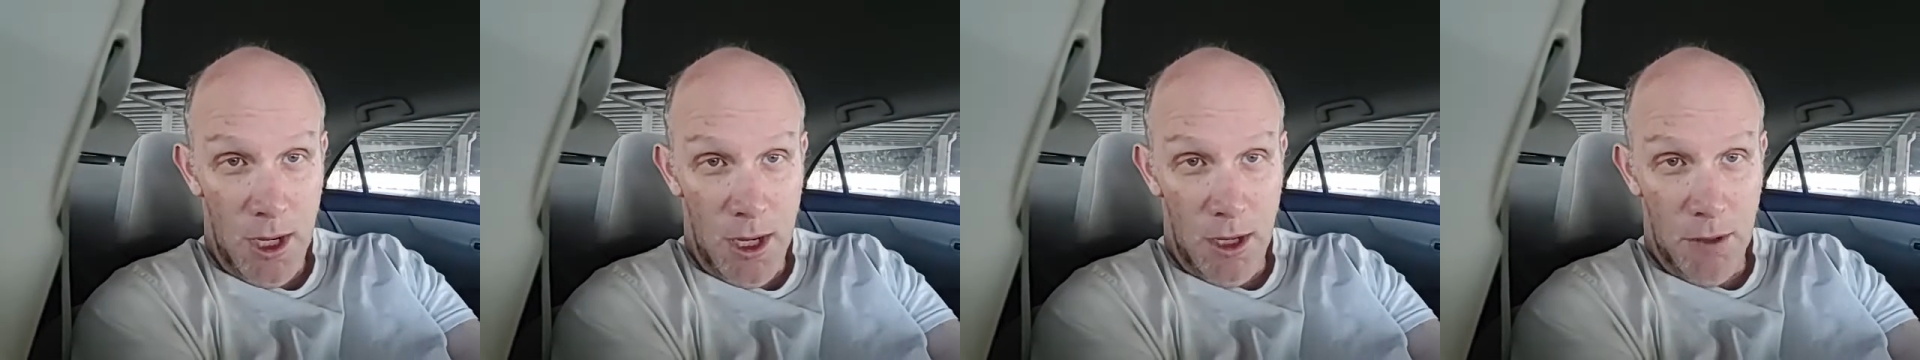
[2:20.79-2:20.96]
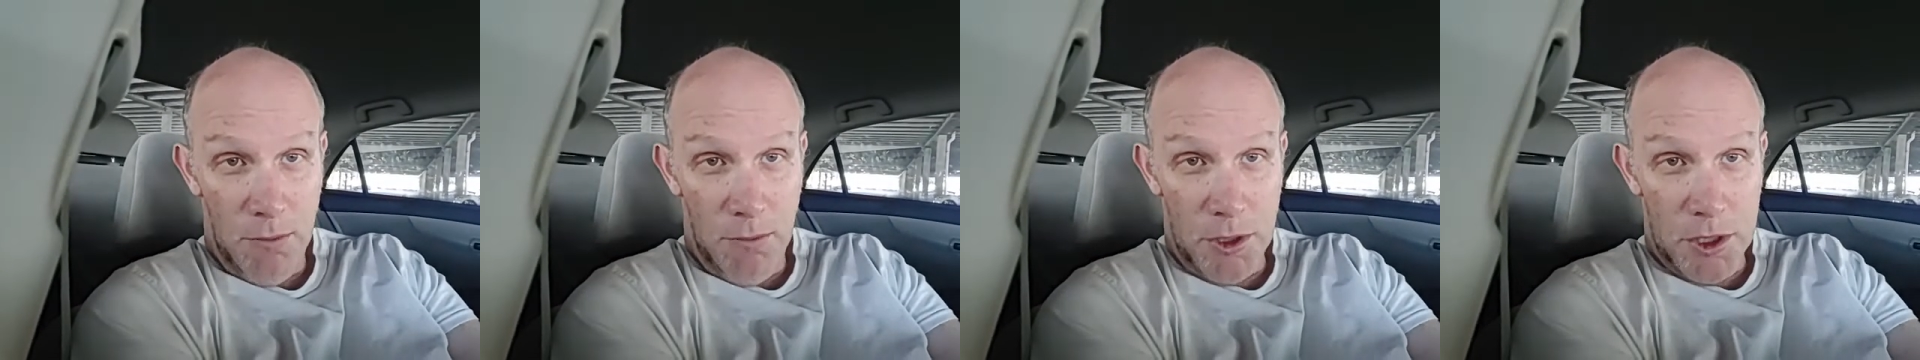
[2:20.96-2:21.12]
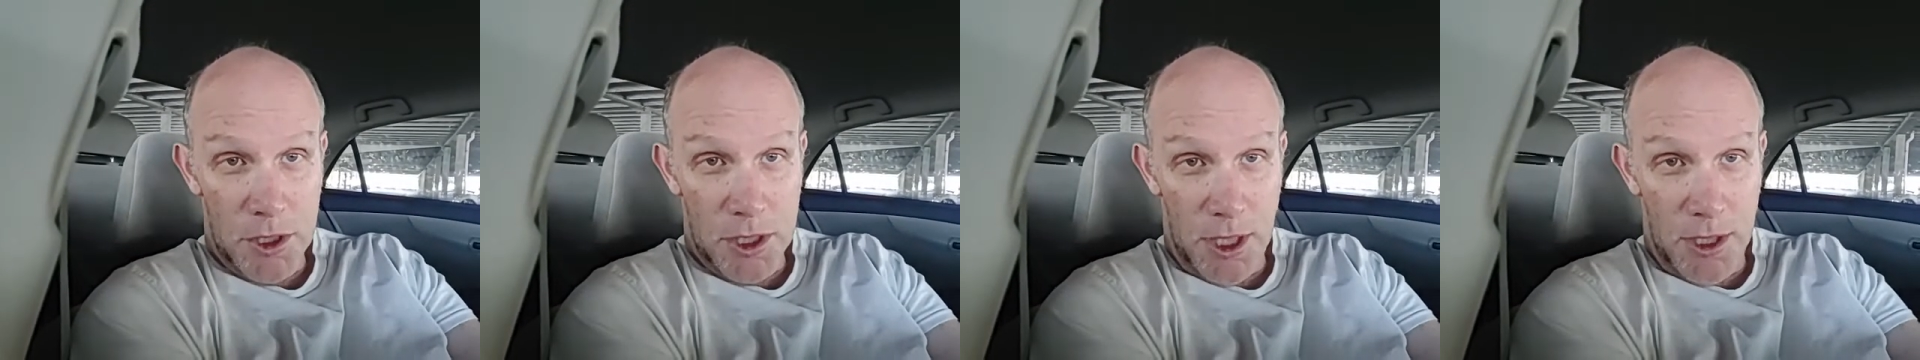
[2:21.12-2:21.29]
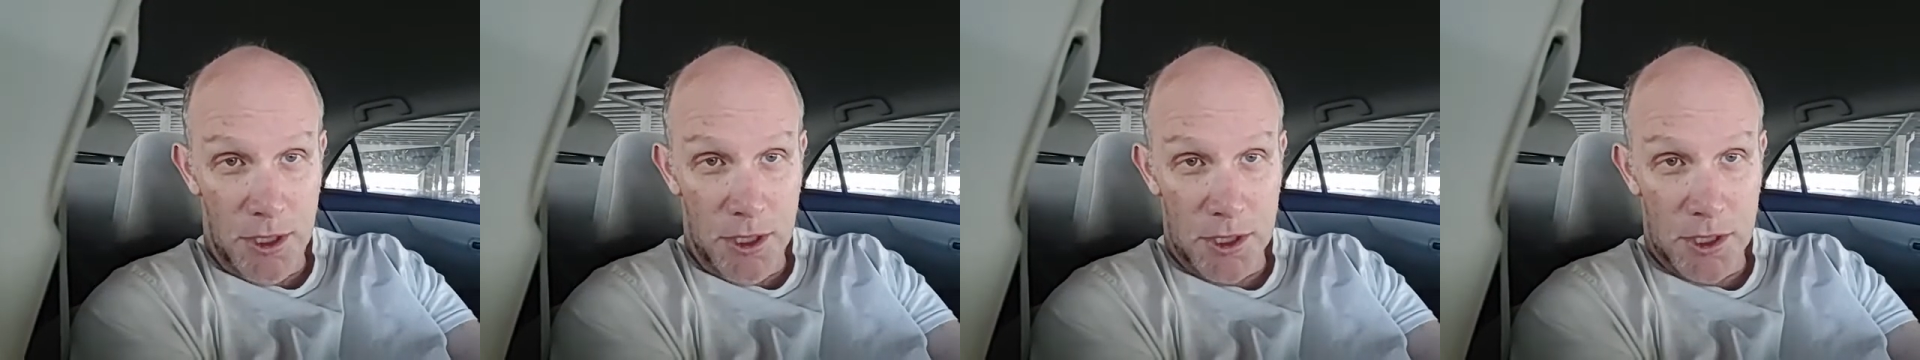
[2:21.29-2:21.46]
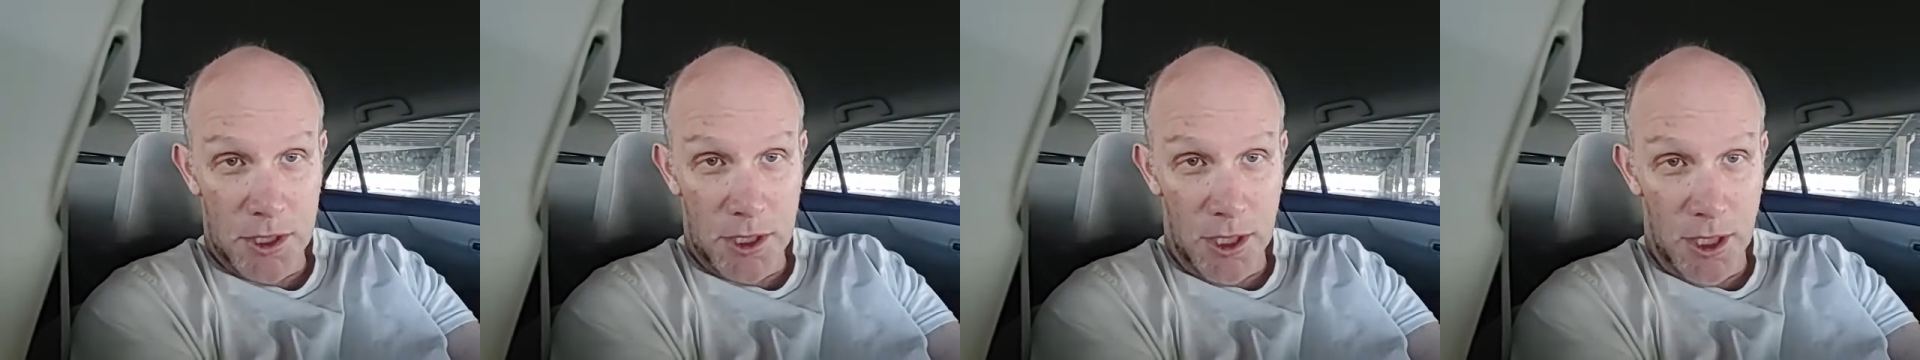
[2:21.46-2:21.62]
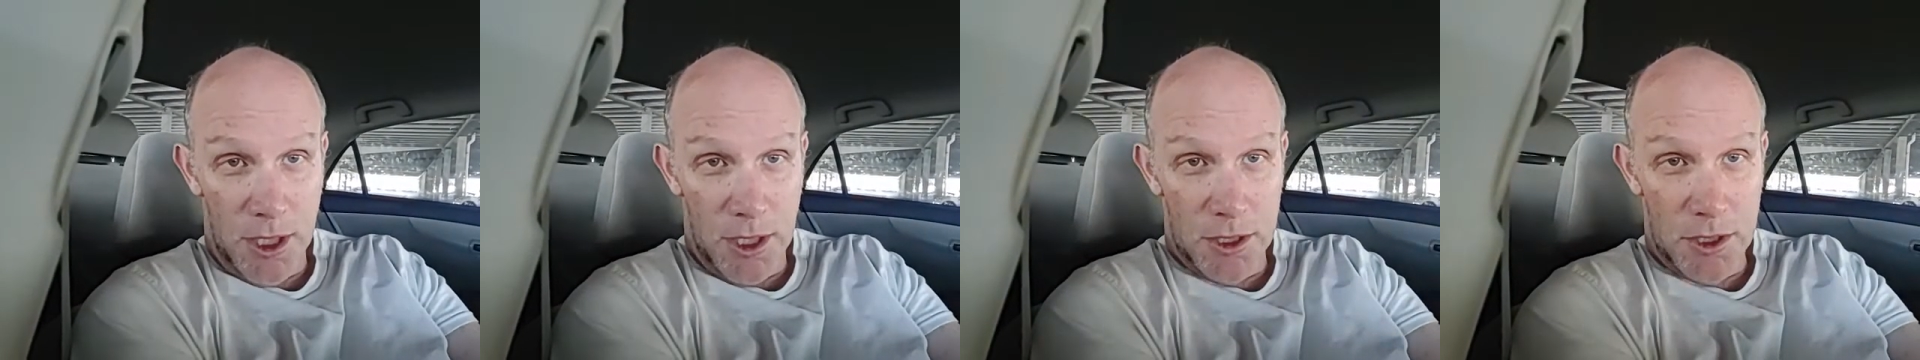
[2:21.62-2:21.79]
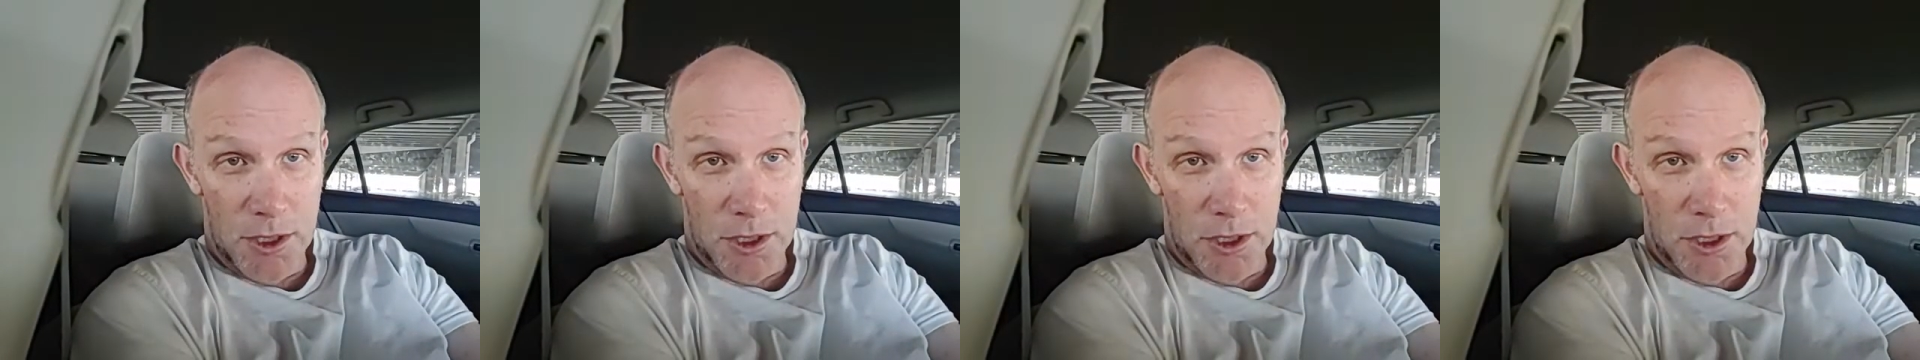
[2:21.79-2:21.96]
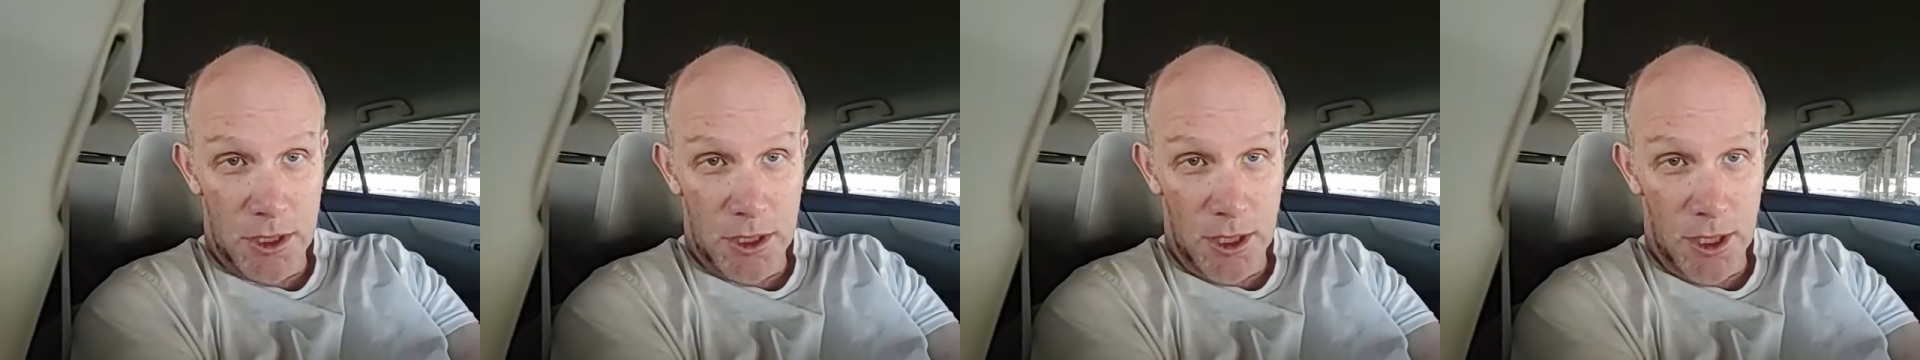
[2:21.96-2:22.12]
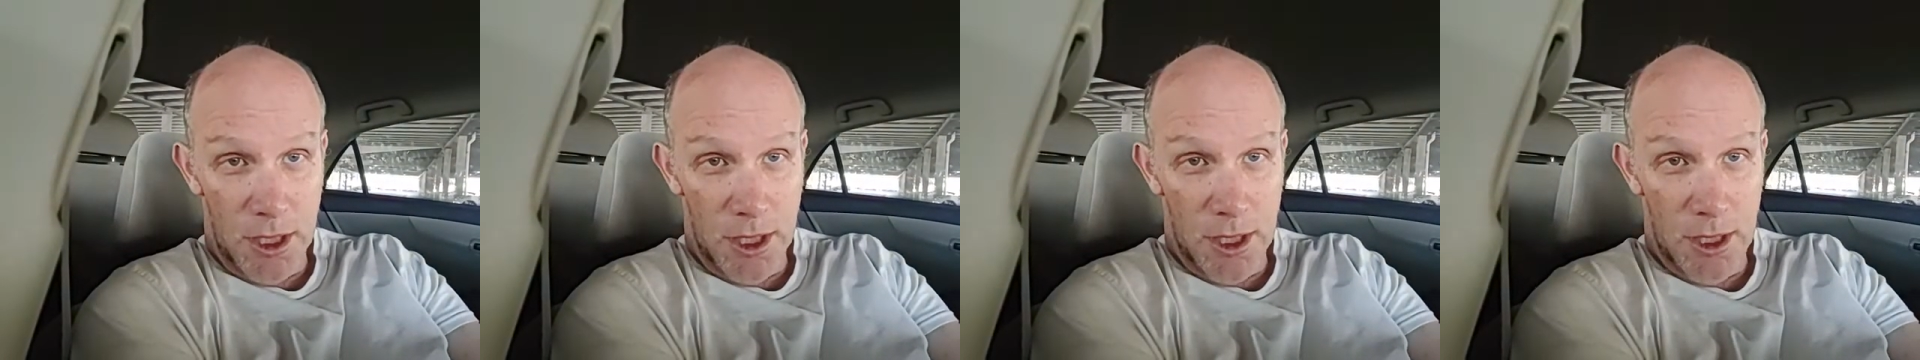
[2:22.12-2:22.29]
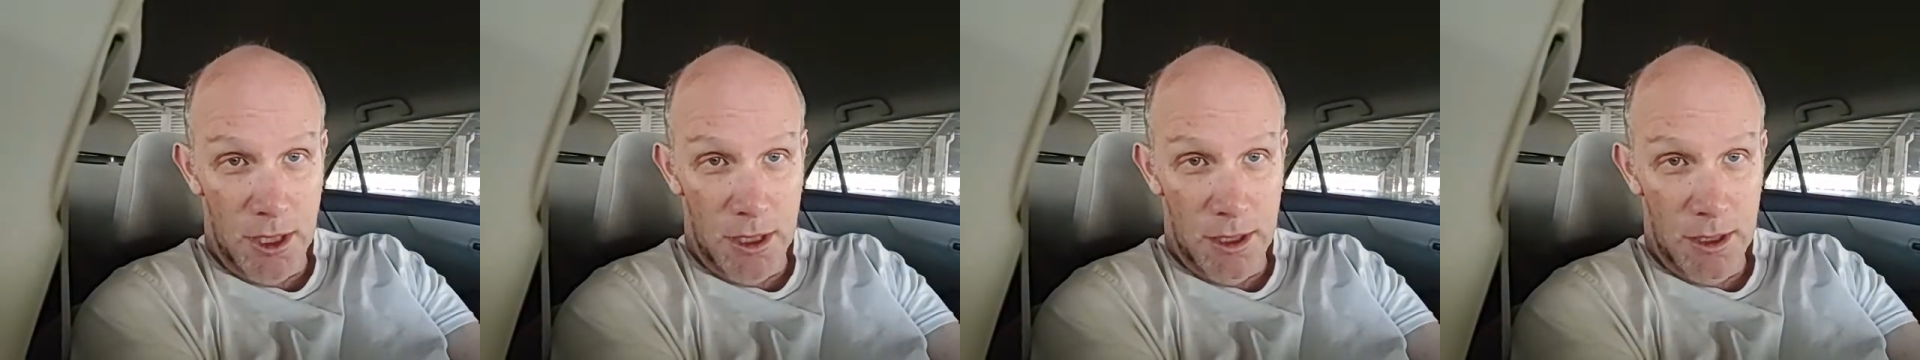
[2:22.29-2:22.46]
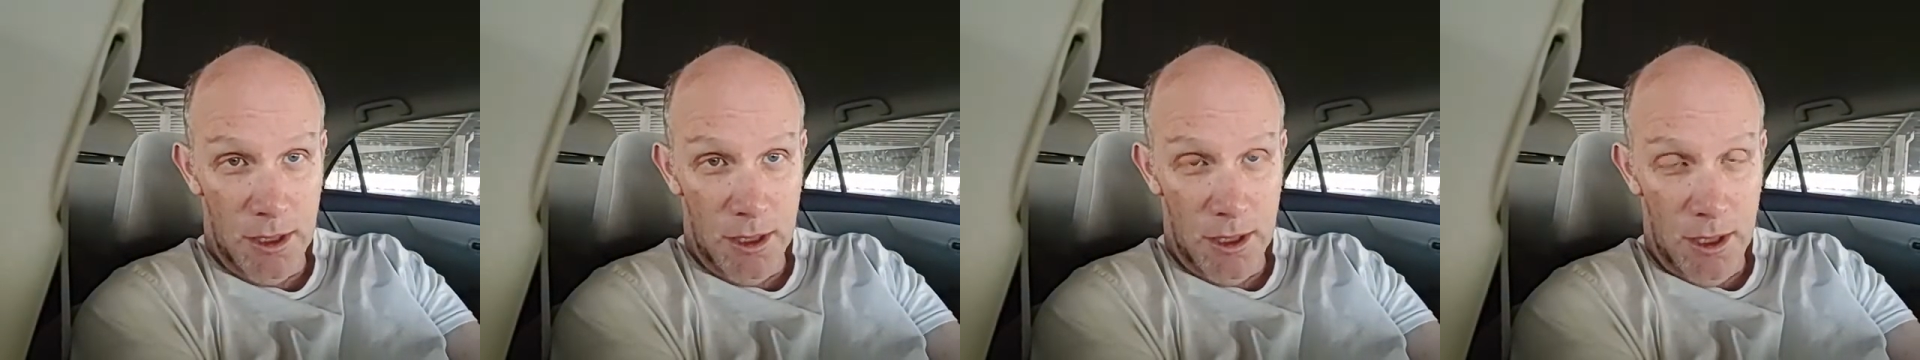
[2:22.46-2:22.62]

in which I discussed uh,